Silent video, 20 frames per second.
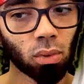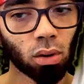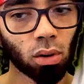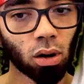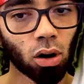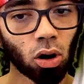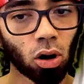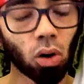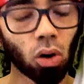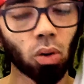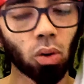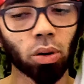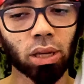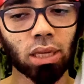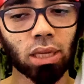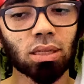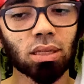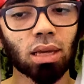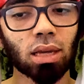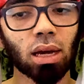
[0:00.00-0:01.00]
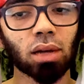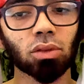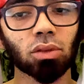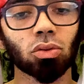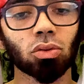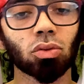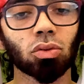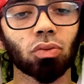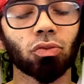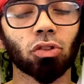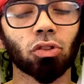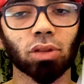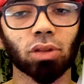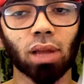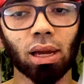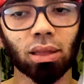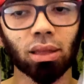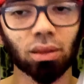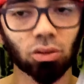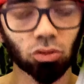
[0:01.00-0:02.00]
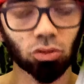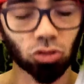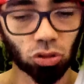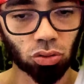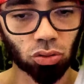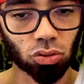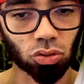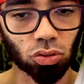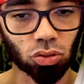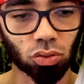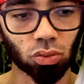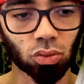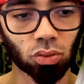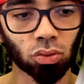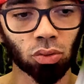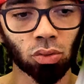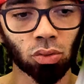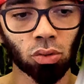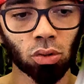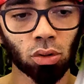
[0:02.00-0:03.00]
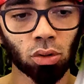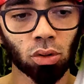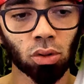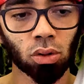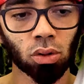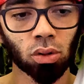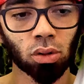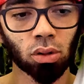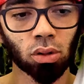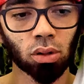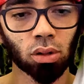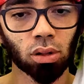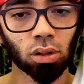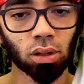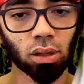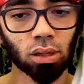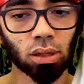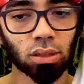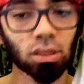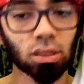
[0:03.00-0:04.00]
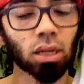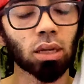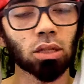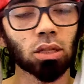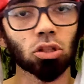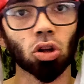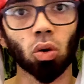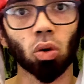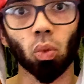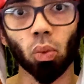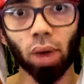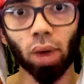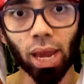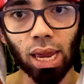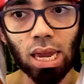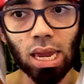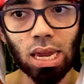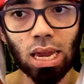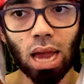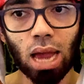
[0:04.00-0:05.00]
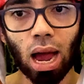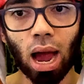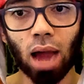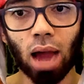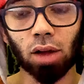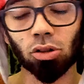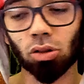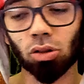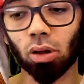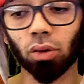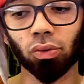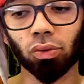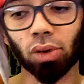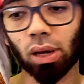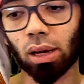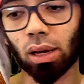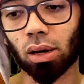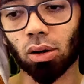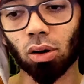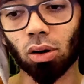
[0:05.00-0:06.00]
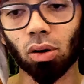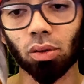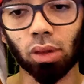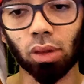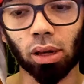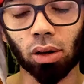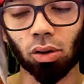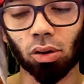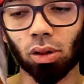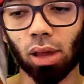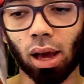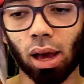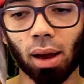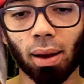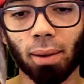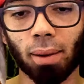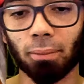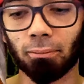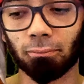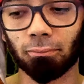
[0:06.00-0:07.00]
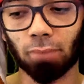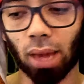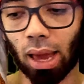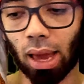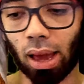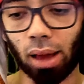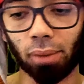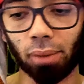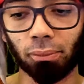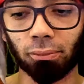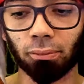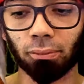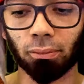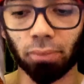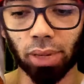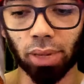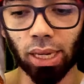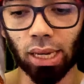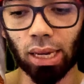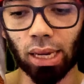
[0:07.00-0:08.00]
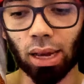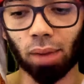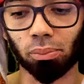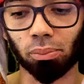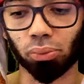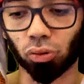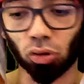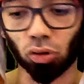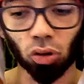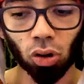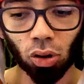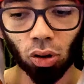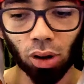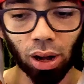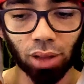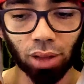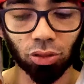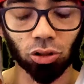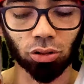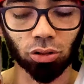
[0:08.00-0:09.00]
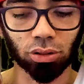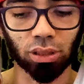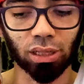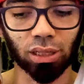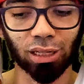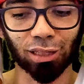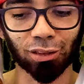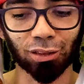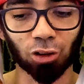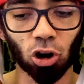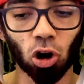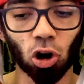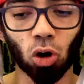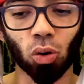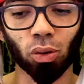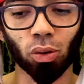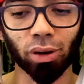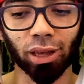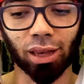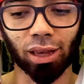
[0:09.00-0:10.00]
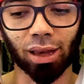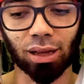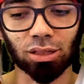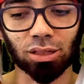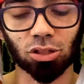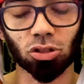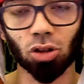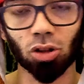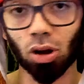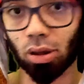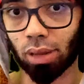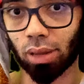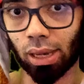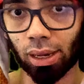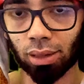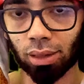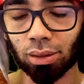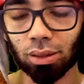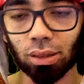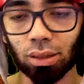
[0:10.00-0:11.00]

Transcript: how he's getting for that jutsu is in his own way. I don't know if later on he gonna uh, be a pro and not needing how he has done it